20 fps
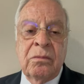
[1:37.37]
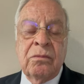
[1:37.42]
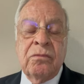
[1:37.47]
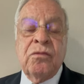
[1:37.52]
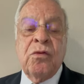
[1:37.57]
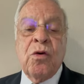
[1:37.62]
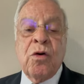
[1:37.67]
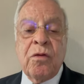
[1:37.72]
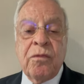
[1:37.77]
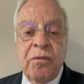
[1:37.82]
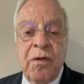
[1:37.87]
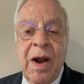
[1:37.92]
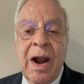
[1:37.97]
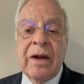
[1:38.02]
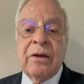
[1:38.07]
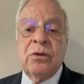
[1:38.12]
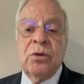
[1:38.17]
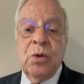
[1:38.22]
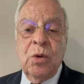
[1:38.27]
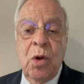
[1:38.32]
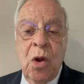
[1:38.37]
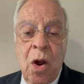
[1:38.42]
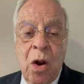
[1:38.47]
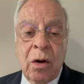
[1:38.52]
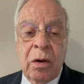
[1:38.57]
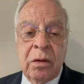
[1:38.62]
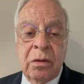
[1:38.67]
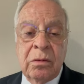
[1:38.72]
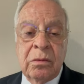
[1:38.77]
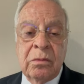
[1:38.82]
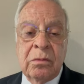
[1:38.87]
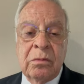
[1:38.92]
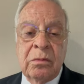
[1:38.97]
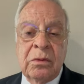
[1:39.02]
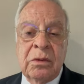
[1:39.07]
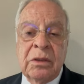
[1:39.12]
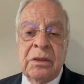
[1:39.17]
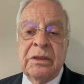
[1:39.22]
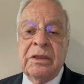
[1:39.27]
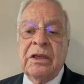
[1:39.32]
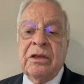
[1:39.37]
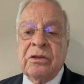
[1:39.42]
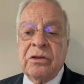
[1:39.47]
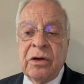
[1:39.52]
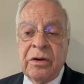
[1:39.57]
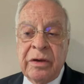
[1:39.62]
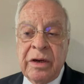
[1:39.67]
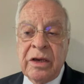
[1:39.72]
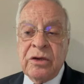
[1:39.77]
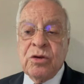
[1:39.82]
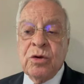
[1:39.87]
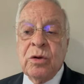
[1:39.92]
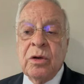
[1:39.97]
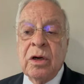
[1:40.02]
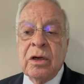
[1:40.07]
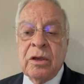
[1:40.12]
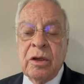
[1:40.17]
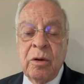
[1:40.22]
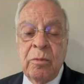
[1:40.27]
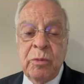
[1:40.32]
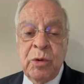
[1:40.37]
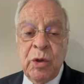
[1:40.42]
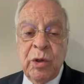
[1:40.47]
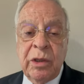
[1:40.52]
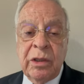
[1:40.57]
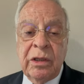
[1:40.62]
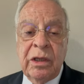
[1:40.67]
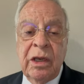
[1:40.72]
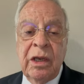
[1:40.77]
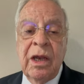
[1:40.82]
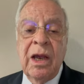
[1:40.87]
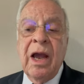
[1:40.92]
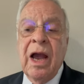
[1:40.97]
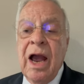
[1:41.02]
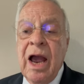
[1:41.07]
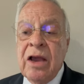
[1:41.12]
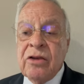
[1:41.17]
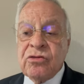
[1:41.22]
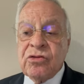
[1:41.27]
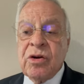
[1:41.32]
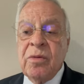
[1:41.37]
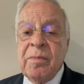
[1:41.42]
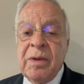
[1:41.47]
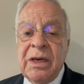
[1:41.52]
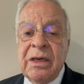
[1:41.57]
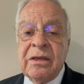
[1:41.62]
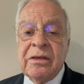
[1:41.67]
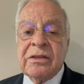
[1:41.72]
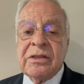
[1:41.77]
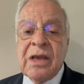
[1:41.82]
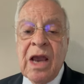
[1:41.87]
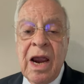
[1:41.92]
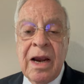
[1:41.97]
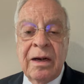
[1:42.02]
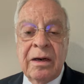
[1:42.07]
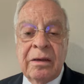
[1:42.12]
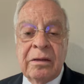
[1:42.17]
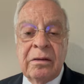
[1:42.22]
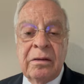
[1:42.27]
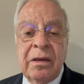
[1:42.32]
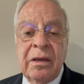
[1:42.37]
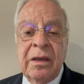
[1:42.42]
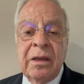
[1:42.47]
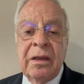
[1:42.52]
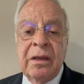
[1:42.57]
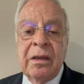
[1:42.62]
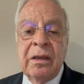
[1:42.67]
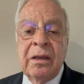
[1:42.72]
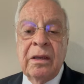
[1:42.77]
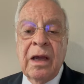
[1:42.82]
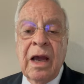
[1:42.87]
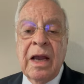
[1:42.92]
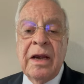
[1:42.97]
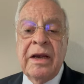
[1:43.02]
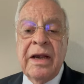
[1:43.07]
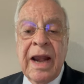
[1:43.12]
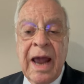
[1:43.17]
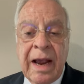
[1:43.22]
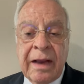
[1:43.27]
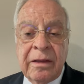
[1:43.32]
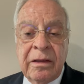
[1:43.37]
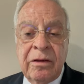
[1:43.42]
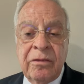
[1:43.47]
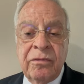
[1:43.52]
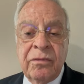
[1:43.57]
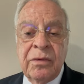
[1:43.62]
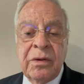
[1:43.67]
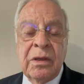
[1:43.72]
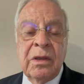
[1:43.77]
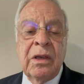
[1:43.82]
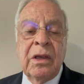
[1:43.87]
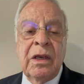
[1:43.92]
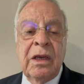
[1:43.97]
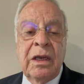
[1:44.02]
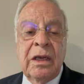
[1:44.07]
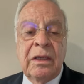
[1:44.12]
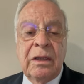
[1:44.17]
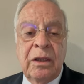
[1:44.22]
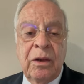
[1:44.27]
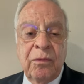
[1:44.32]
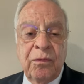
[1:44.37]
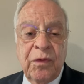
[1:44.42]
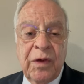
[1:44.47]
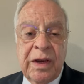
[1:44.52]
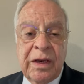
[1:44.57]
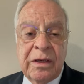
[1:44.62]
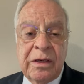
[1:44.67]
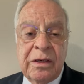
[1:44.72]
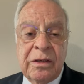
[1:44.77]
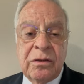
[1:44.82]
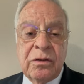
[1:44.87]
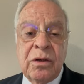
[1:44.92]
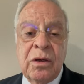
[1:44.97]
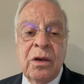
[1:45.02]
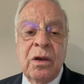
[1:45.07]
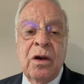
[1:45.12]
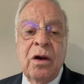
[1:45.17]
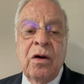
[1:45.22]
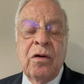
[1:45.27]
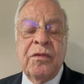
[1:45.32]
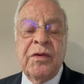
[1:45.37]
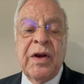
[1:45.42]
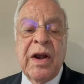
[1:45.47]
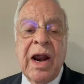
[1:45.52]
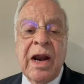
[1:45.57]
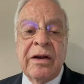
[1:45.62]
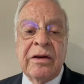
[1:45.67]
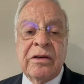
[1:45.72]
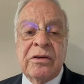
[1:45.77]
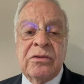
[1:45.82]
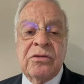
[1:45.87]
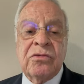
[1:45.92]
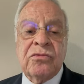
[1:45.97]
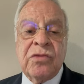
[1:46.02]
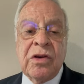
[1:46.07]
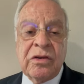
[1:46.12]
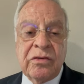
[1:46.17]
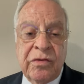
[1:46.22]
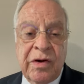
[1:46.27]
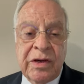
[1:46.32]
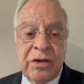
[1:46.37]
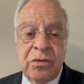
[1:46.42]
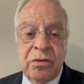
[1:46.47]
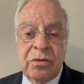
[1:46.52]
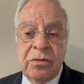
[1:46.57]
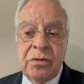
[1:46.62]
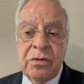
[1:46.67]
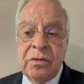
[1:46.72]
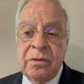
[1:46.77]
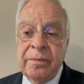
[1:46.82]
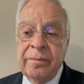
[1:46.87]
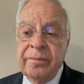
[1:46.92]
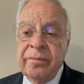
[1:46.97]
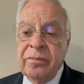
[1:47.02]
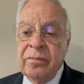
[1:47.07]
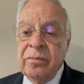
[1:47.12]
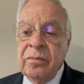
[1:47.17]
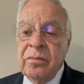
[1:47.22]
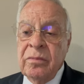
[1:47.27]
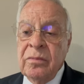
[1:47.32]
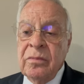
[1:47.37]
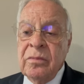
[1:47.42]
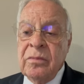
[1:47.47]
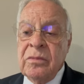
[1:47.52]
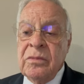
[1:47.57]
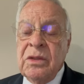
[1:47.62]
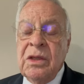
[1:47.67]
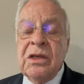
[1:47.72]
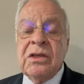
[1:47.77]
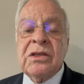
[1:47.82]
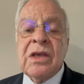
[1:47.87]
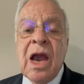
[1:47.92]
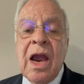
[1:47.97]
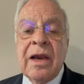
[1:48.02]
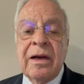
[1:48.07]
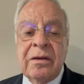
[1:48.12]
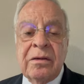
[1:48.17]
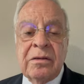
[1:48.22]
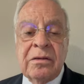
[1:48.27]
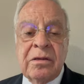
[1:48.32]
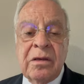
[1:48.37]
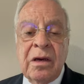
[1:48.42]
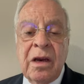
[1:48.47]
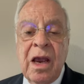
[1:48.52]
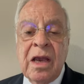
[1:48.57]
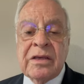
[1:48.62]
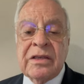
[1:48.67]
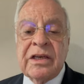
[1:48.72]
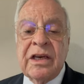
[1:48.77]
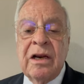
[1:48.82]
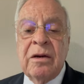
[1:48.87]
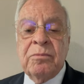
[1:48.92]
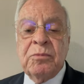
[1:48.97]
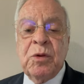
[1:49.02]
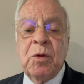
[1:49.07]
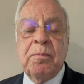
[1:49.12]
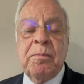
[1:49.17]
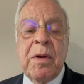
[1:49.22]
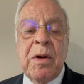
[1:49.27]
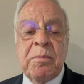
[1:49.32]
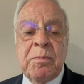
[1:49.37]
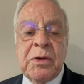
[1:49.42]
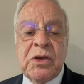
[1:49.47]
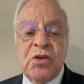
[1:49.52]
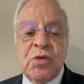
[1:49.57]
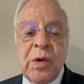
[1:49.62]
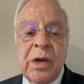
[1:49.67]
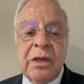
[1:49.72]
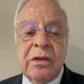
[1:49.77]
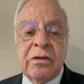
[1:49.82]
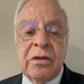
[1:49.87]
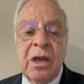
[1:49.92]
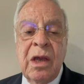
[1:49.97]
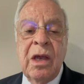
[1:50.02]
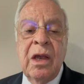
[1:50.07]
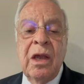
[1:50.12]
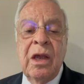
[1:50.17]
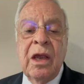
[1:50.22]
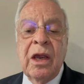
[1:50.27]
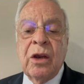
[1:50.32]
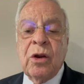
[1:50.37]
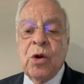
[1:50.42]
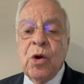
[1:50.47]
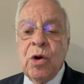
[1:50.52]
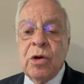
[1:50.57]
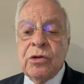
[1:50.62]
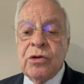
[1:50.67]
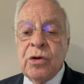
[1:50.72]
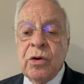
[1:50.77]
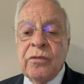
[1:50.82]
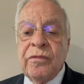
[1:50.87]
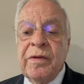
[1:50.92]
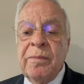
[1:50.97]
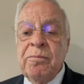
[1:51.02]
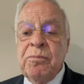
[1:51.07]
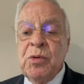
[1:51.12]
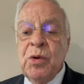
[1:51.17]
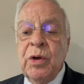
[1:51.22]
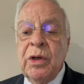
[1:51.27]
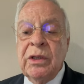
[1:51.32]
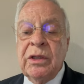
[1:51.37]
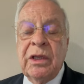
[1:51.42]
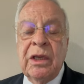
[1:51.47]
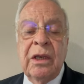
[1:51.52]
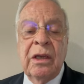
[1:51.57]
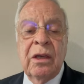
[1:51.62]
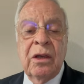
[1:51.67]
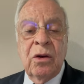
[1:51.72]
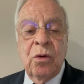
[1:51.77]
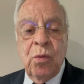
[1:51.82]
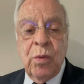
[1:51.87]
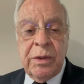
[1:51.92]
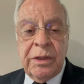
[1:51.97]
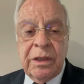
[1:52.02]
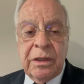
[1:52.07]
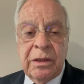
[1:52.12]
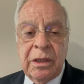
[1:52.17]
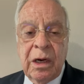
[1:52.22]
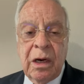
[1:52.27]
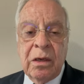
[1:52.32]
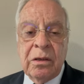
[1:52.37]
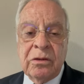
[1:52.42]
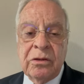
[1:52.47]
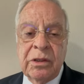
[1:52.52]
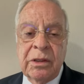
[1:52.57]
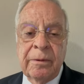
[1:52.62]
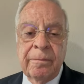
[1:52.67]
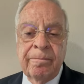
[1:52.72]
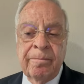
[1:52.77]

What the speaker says: For far too long, the international community has remained silent and inactive in the face of Iranians' transgressions. This silence has helped to perpetuate a culture of impunity within the country.